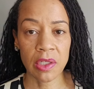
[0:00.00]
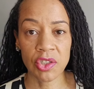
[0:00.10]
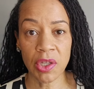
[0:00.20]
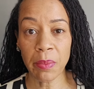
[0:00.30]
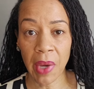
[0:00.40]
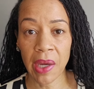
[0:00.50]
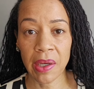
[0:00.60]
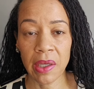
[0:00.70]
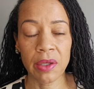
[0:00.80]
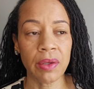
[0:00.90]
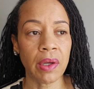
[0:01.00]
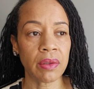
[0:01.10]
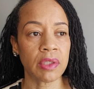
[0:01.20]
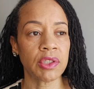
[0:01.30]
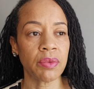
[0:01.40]
she made it,
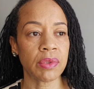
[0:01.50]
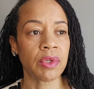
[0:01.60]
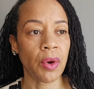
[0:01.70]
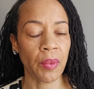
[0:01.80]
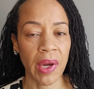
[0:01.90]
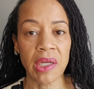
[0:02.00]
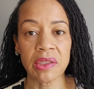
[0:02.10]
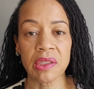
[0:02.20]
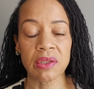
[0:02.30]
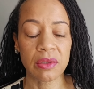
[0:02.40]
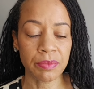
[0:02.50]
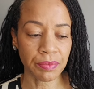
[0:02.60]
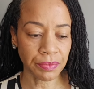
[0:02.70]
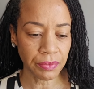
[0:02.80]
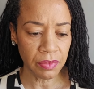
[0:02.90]
that she was courageous,
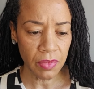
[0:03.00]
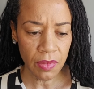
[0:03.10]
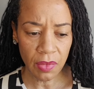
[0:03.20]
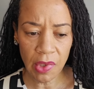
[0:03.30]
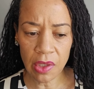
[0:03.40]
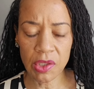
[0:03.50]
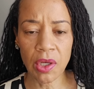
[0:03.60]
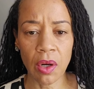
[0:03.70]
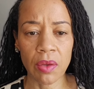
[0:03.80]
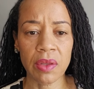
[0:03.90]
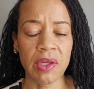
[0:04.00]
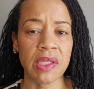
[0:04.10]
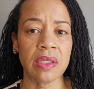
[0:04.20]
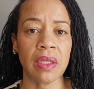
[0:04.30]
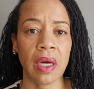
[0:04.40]
did all the
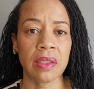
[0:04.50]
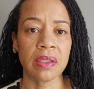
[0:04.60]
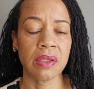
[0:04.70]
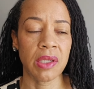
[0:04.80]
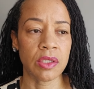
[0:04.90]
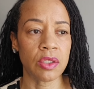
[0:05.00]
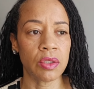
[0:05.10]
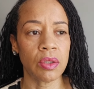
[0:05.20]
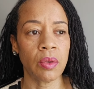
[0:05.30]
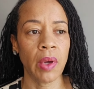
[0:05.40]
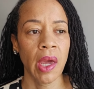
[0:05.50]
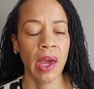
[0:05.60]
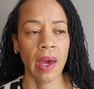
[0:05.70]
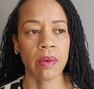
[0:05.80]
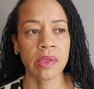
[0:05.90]
things the doctor said to do,
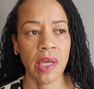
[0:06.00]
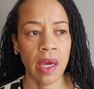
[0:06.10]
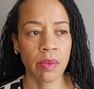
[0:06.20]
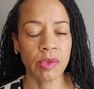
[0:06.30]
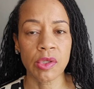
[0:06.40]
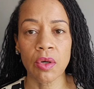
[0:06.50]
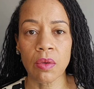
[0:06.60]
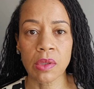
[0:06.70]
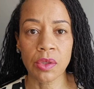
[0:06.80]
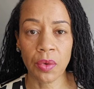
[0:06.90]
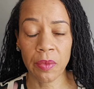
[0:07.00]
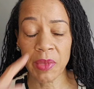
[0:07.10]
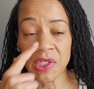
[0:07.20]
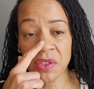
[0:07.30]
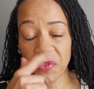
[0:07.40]
and was able to go into
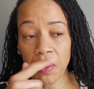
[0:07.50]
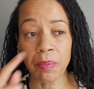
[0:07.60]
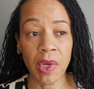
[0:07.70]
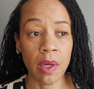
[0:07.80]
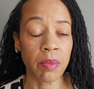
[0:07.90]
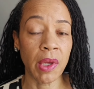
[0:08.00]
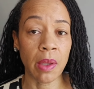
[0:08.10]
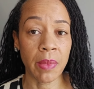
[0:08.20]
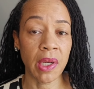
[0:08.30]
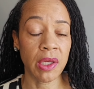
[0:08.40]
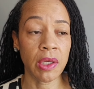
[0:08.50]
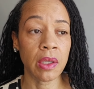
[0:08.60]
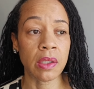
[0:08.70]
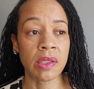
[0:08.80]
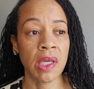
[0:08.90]
remission for many, many, many
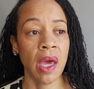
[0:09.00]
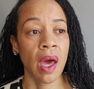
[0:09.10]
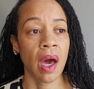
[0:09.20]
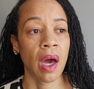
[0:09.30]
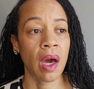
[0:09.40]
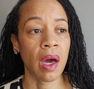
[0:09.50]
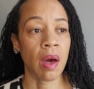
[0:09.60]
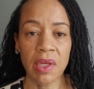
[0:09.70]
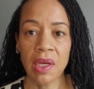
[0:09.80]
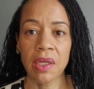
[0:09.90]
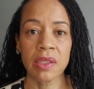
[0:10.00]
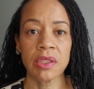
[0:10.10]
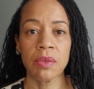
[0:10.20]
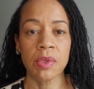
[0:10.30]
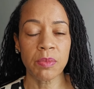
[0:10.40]
years. The thing that
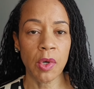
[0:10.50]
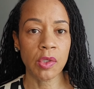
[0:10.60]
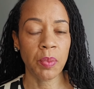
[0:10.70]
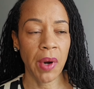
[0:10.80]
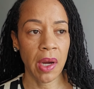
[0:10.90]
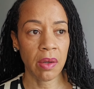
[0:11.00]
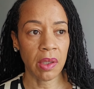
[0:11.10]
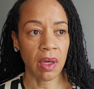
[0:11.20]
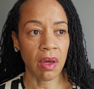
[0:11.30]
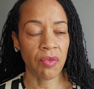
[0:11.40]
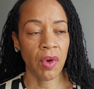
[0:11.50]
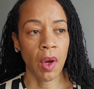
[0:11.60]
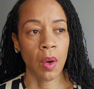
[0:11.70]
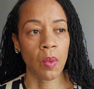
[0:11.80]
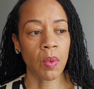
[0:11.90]
she was most proud of
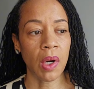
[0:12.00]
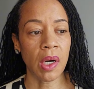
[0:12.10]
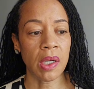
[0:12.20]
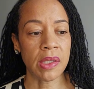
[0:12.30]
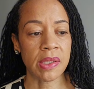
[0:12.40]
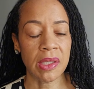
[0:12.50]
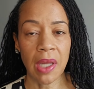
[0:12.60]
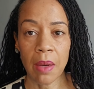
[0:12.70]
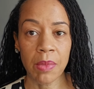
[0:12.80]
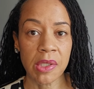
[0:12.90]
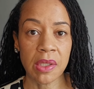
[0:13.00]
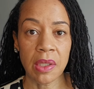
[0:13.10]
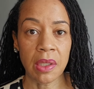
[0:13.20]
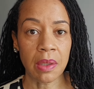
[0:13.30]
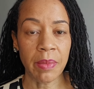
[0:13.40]
was not
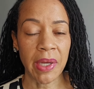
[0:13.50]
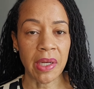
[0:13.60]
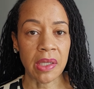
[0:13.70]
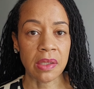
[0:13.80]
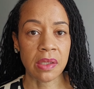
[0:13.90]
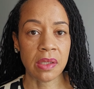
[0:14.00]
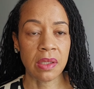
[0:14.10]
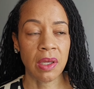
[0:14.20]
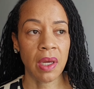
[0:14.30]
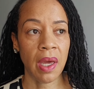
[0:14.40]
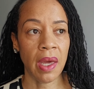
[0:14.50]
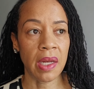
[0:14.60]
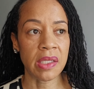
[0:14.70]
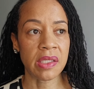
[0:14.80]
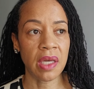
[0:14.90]
missing any meetings.
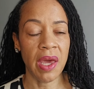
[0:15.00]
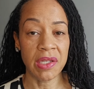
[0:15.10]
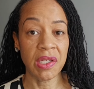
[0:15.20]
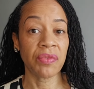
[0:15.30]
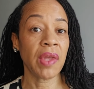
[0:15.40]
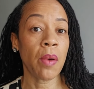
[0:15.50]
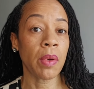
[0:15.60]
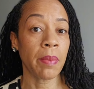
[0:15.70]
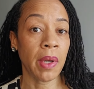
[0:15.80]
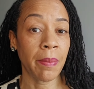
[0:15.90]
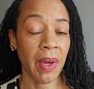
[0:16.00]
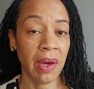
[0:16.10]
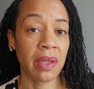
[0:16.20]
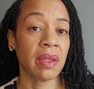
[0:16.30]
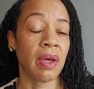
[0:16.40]
And it's as if that would have been a
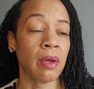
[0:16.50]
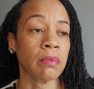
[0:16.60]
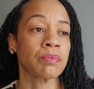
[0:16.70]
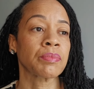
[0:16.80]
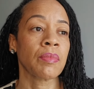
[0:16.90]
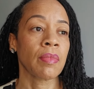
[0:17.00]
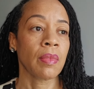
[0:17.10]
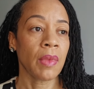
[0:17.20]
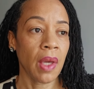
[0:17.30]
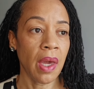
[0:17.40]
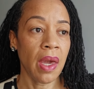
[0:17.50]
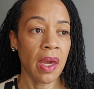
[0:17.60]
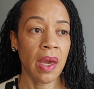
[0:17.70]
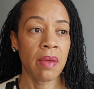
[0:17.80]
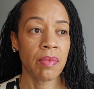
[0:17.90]
bad thing.
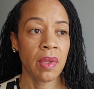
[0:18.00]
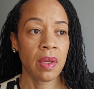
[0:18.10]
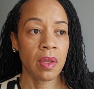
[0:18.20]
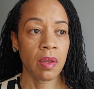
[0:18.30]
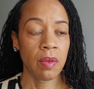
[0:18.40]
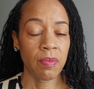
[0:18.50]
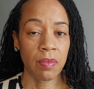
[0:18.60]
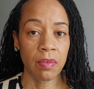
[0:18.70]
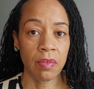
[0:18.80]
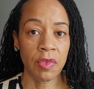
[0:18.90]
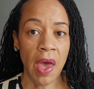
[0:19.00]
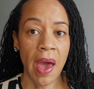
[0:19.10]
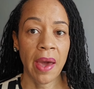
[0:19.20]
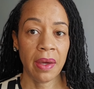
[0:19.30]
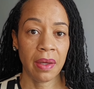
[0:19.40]
And
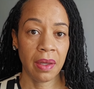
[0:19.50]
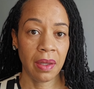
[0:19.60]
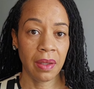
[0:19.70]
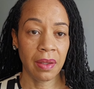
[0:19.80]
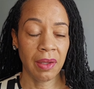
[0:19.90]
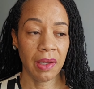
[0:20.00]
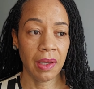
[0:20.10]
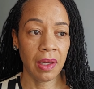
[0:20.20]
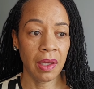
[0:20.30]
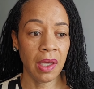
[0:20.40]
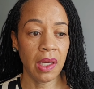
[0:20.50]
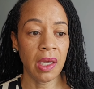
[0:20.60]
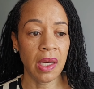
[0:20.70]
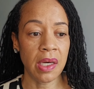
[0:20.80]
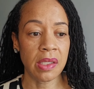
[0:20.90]
that
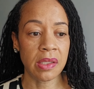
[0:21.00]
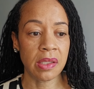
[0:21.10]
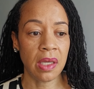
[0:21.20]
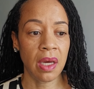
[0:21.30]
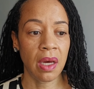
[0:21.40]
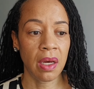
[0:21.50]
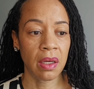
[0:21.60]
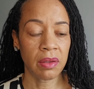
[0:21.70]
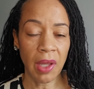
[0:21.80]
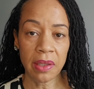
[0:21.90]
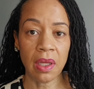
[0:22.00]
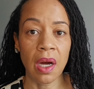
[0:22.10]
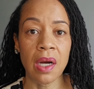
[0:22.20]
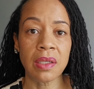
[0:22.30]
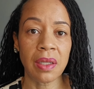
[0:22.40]
is like
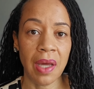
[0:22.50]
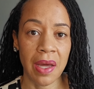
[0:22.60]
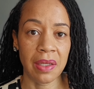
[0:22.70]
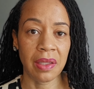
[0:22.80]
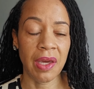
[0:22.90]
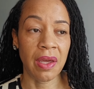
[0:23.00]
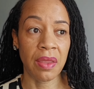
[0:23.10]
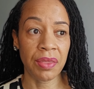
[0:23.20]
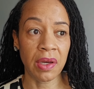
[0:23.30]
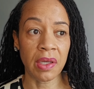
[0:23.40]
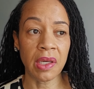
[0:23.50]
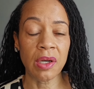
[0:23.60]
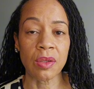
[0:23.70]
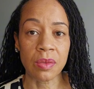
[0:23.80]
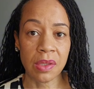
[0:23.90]
the underlying thing, the
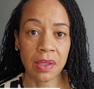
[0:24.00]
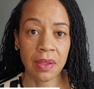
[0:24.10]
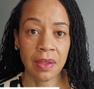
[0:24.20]
guilt.